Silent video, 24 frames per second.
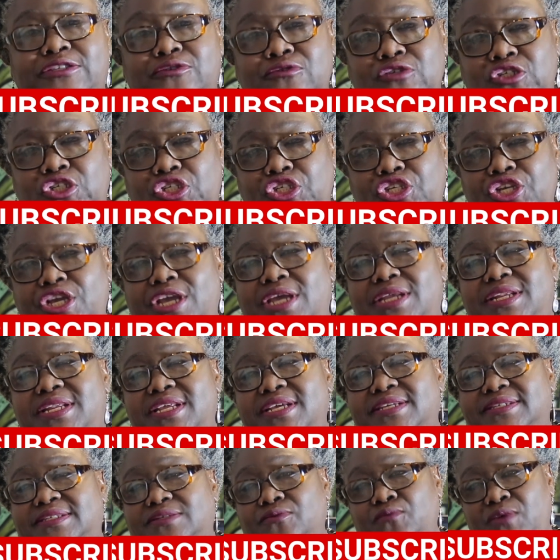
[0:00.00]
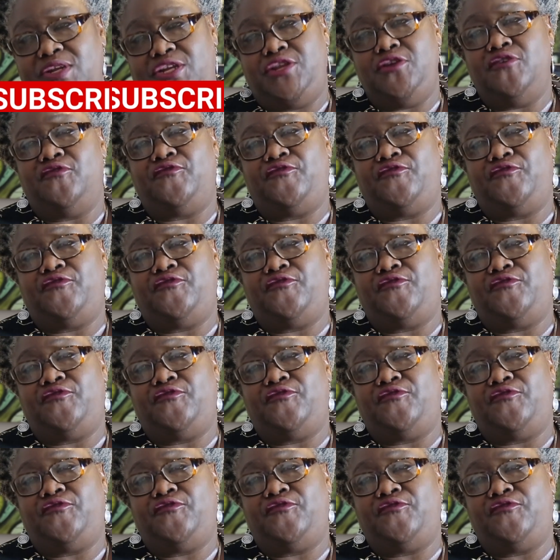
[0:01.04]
to share this with your